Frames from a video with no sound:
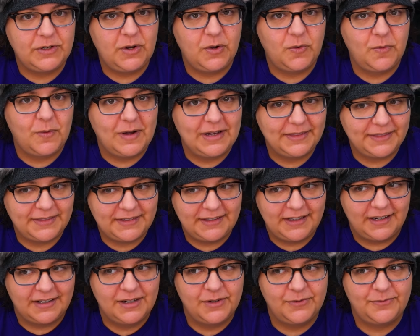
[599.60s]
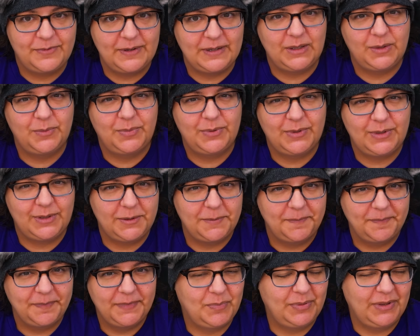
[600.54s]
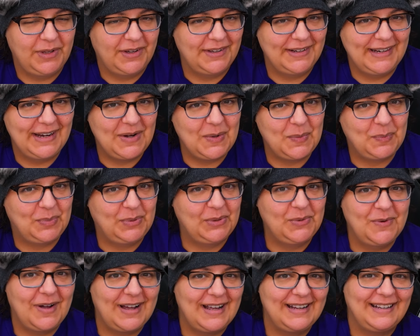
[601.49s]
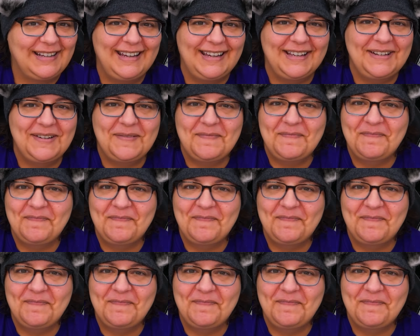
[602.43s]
don't want the unavailable blonde haired, blue eyed kid.